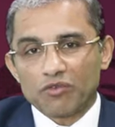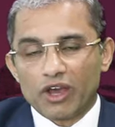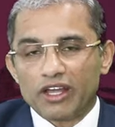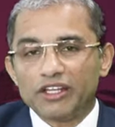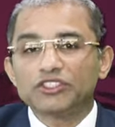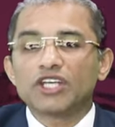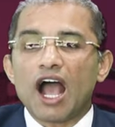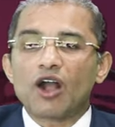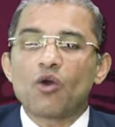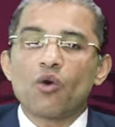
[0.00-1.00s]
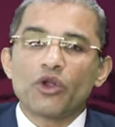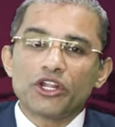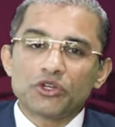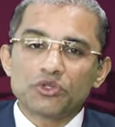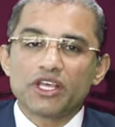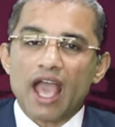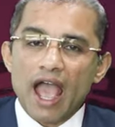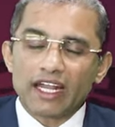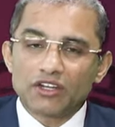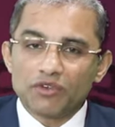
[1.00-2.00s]
varies according to the
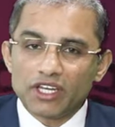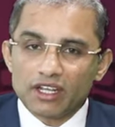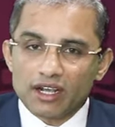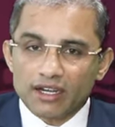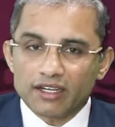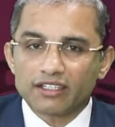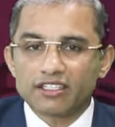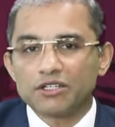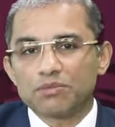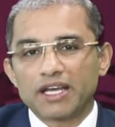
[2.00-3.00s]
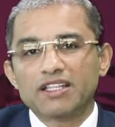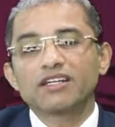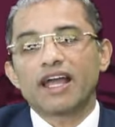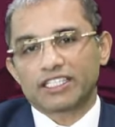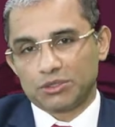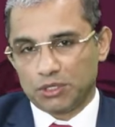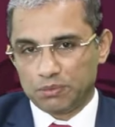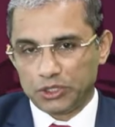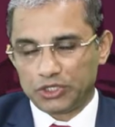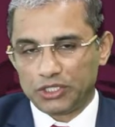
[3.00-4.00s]
activity conducted by the taxable
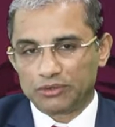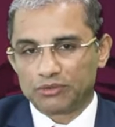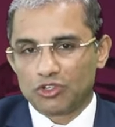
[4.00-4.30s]
person.